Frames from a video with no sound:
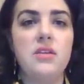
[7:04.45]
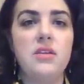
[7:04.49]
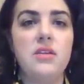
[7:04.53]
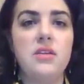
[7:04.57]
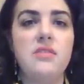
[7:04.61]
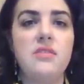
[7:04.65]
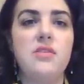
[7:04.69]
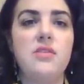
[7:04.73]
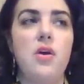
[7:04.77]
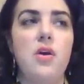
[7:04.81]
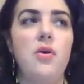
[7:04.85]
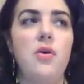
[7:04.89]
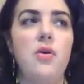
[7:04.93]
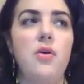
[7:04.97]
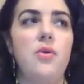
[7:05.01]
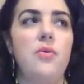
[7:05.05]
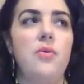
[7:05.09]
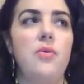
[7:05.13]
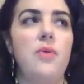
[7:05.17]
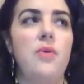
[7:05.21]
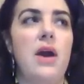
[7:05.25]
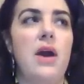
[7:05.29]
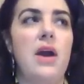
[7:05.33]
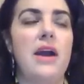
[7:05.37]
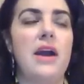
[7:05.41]

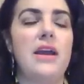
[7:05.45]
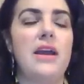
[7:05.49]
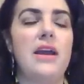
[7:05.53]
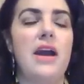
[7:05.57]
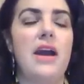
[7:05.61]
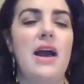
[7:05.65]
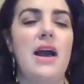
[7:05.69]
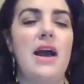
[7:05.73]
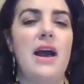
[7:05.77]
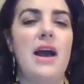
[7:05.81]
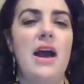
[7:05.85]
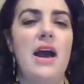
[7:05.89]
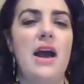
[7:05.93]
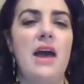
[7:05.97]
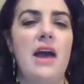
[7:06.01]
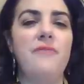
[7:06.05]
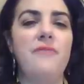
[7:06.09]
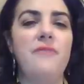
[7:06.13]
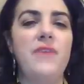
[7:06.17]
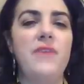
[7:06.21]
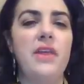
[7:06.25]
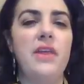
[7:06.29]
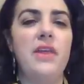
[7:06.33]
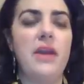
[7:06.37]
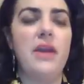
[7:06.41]
So I
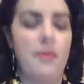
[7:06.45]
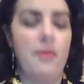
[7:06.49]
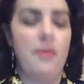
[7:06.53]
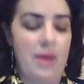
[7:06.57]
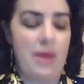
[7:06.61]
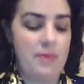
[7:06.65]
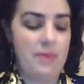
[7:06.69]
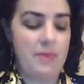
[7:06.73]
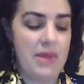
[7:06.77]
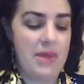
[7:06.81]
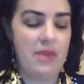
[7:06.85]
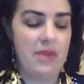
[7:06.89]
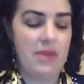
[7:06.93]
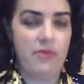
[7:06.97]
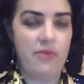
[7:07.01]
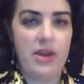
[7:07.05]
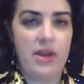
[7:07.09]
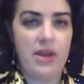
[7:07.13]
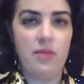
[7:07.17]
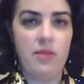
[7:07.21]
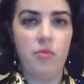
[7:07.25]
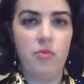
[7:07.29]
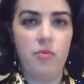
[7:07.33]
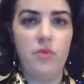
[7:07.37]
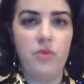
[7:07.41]
feel like I might be getting
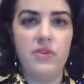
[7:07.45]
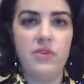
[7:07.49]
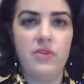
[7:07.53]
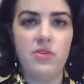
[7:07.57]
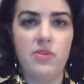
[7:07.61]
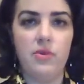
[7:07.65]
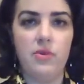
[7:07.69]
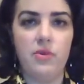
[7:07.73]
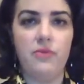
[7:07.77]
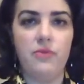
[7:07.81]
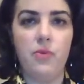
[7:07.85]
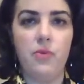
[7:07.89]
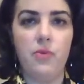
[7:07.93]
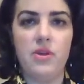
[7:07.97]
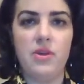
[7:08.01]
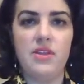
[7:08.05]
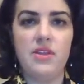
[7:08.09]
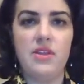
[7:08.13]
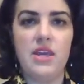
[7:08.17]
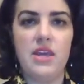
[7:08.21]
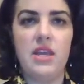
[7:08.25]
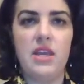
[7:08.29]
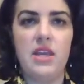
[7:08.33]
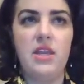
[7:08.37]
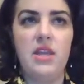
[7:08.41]
ready to move into a
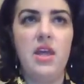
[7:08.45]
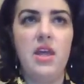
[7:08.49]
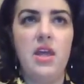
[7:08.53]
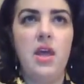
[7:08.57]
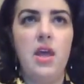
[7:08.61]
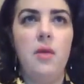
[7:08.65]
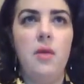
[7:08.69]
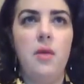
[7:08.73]
14,